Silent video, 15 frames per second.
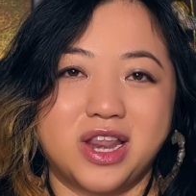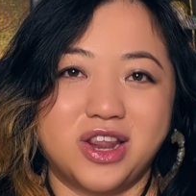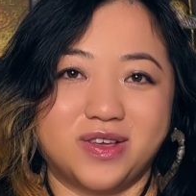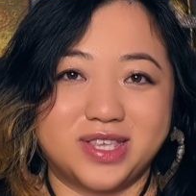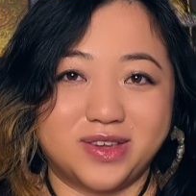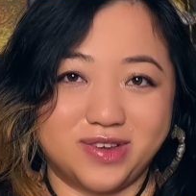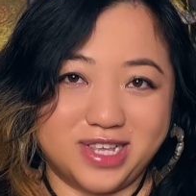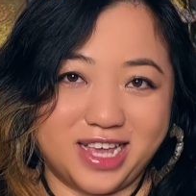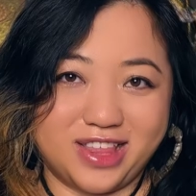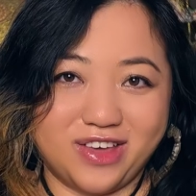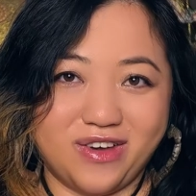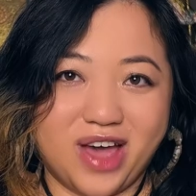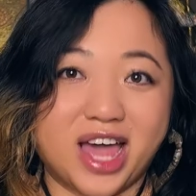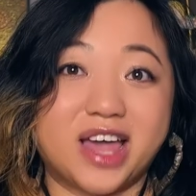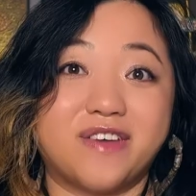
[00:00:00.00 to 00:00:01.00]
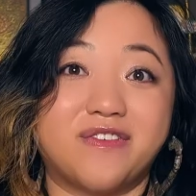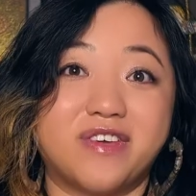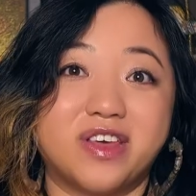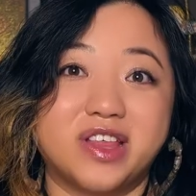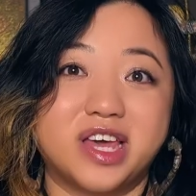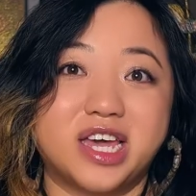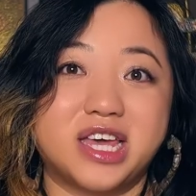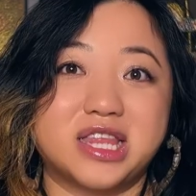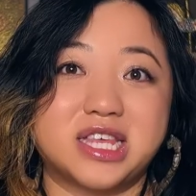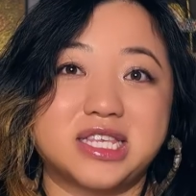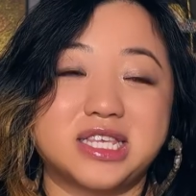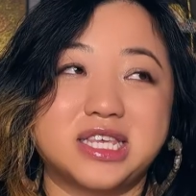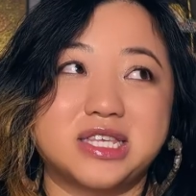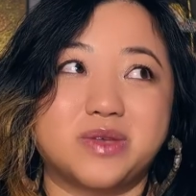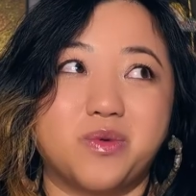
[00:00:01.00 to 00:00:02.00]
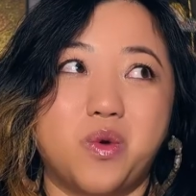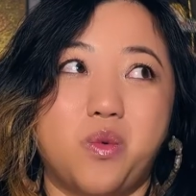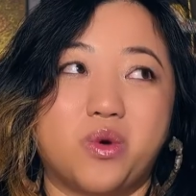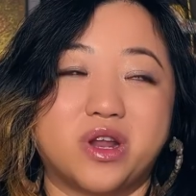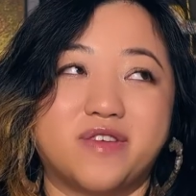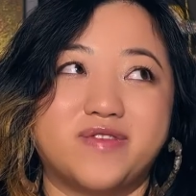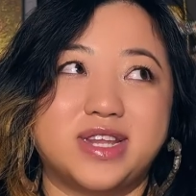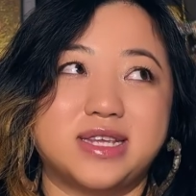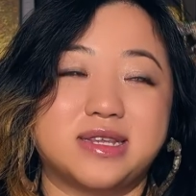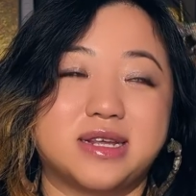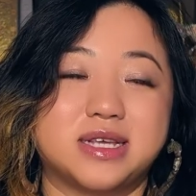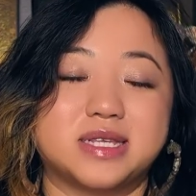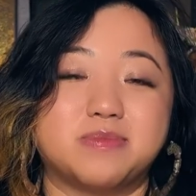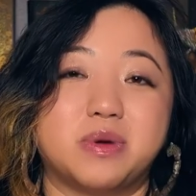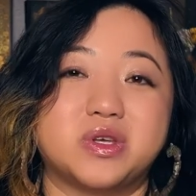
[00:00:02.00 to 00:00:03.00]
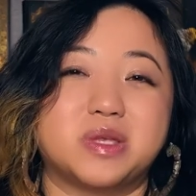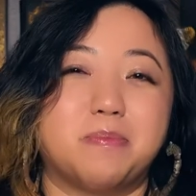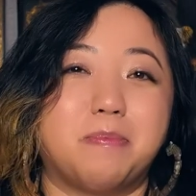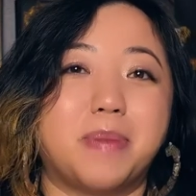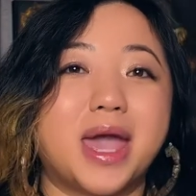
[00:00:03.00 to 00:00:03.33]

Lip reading: No, seriously though, I feel like this is one of Disney's most